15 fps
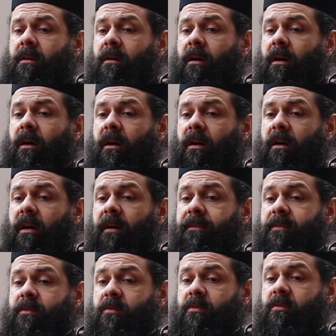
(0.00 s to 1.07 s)
I
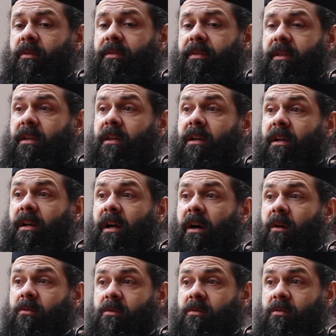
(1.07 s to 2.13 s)
have to think
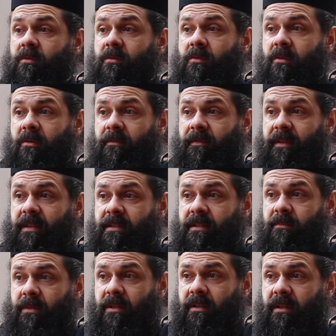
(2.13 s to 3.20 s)
how to convince
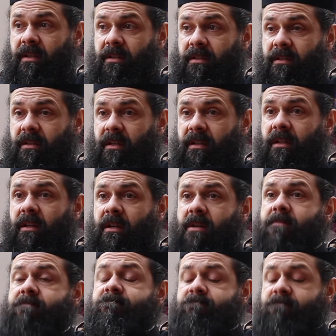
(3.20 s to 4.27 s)
them and this and that.
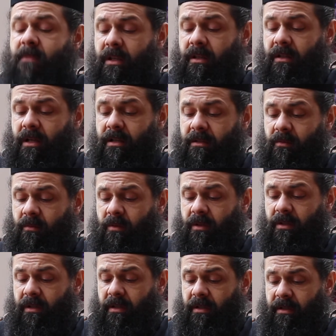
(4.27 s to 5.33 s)
It doesn't
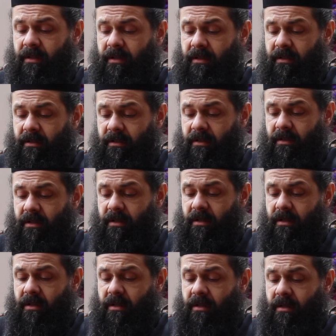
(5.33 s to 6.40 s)
work like that.
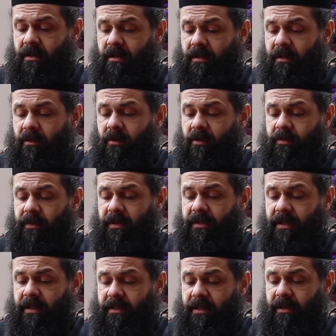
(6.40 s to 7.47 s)
The gospel
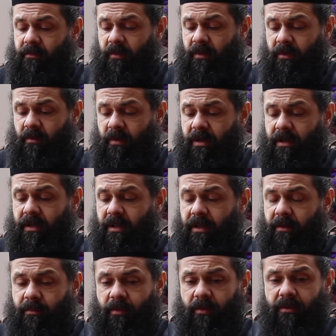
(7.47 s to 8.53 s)
says somewhere, when
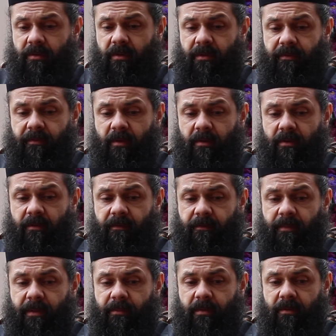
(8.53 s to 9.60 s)
they put you in front
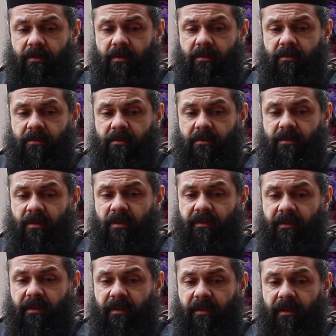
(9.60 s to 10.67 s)
of people, don't
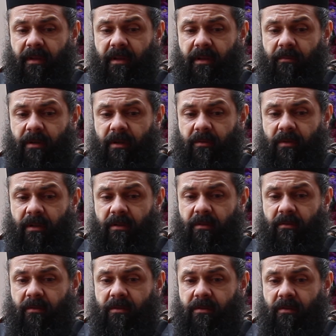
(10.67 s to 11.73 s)
even think about what
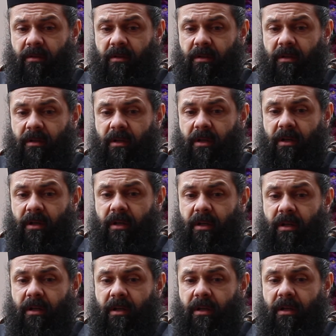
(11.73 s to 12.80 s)
you will talk
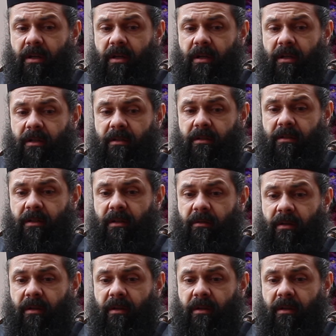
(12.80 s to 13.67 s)
and